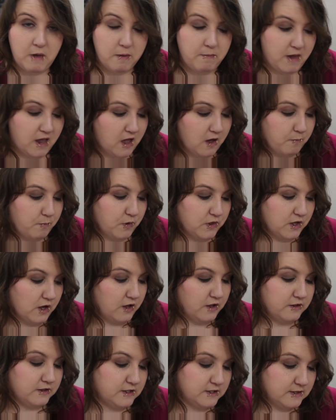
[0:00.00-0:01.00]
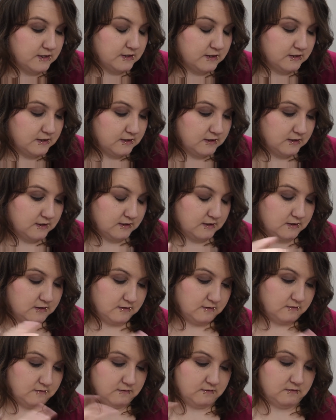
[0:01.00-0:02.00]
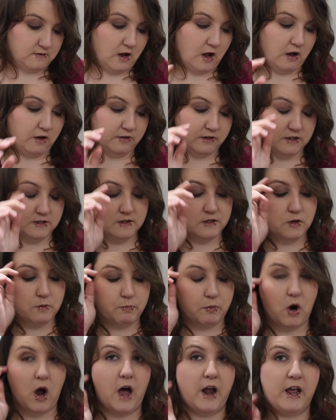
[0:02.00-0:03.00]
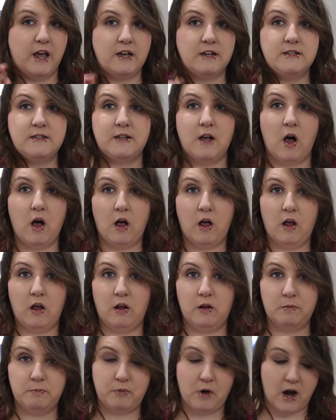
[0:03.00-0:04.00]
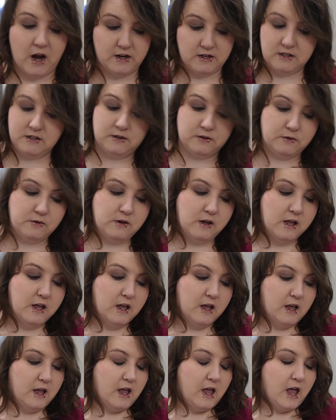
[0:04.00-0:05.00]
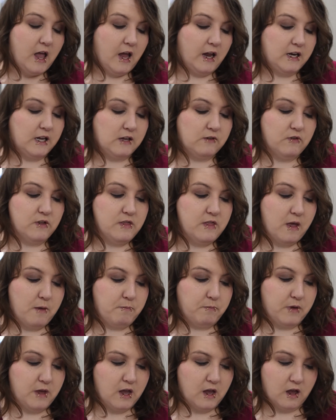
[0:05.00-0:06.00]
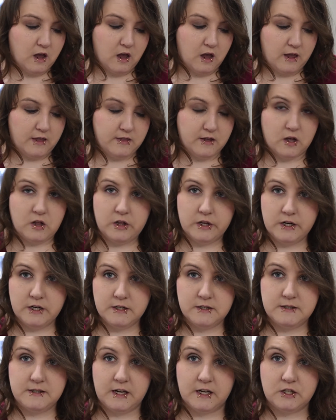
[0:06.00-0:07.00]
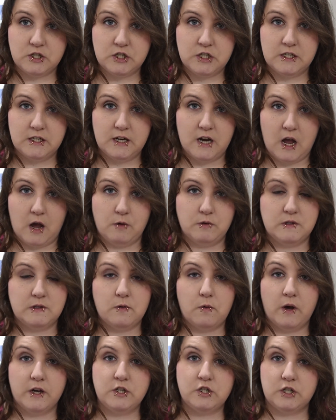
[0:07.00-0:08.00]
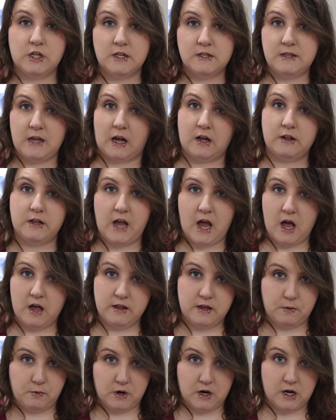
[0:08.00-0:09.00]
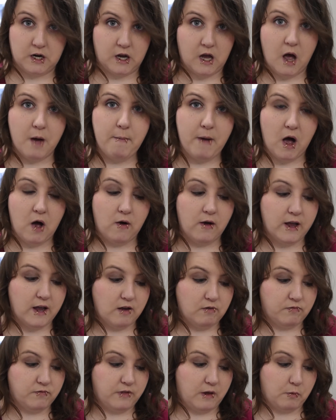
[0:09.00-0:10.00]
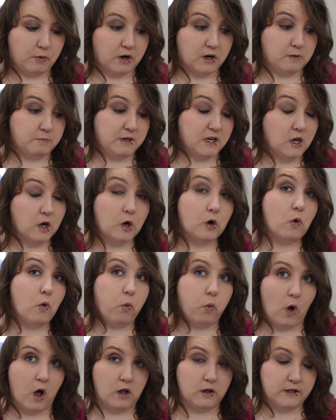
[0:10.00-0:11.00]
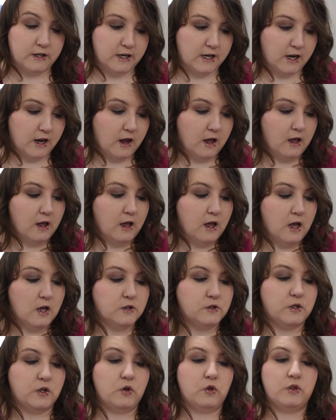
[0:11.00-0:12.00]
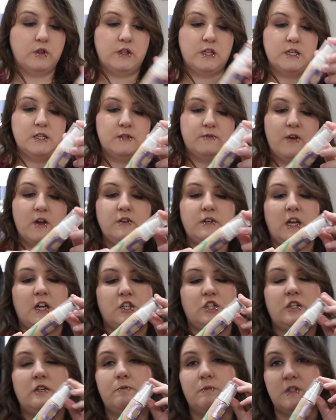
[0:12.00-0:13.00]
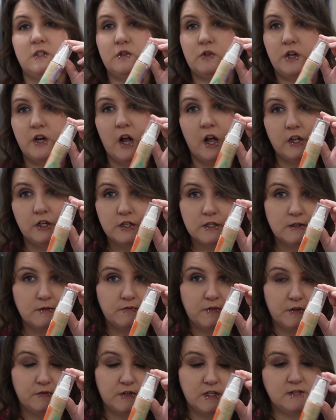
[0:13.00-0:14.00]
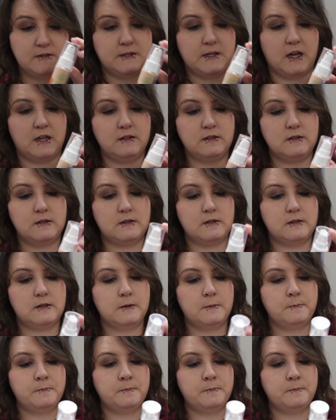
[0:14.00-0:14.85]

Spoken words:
makeup with all these new products, all brand new, and even them being in the clearance section, I wasn't quite sure exactly how they were going to come out, if they were going to be good quality. So this foundation was $3.50,